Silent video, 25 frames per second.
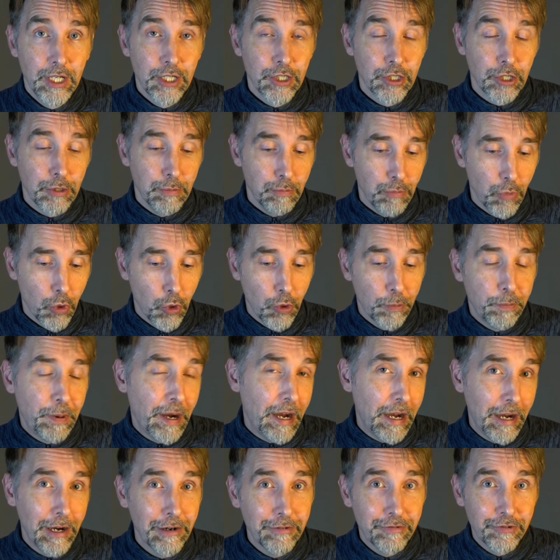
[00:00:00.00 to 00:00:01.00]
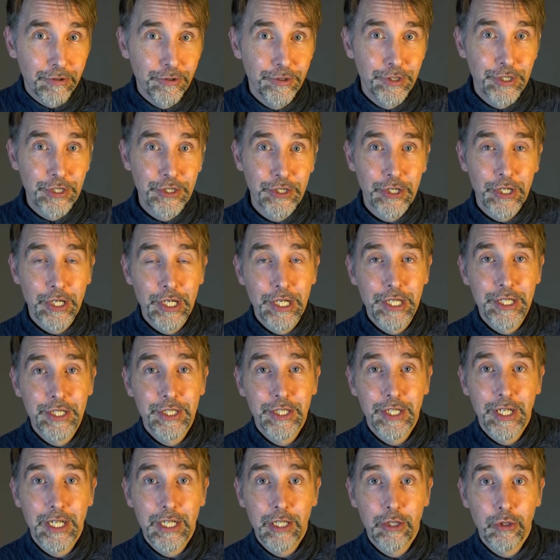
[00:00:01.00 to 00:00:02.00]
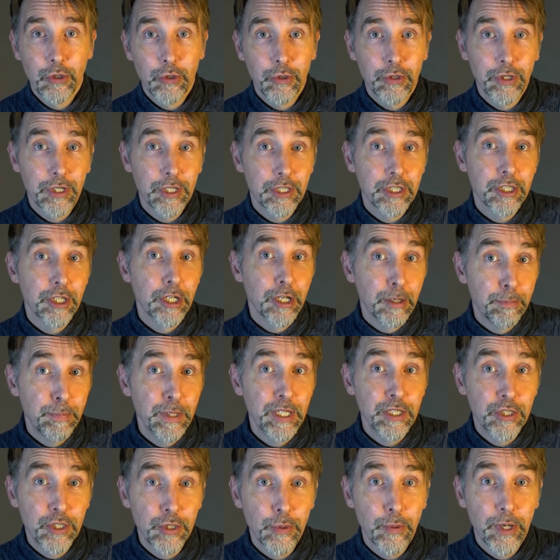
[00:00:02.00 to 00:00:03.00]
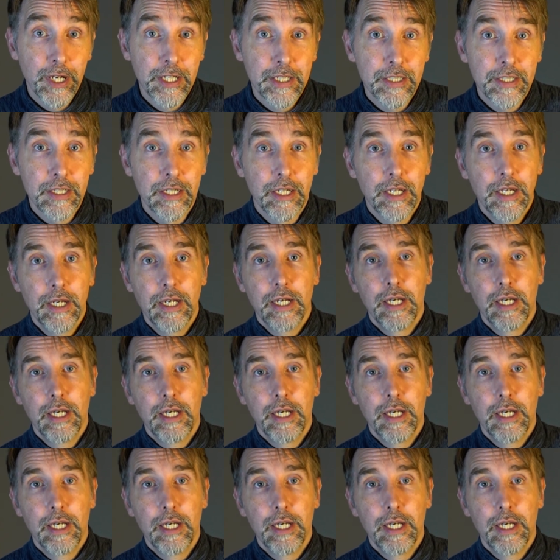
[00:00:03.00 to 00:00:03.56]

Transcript: So more powerful desires take longer to habituate.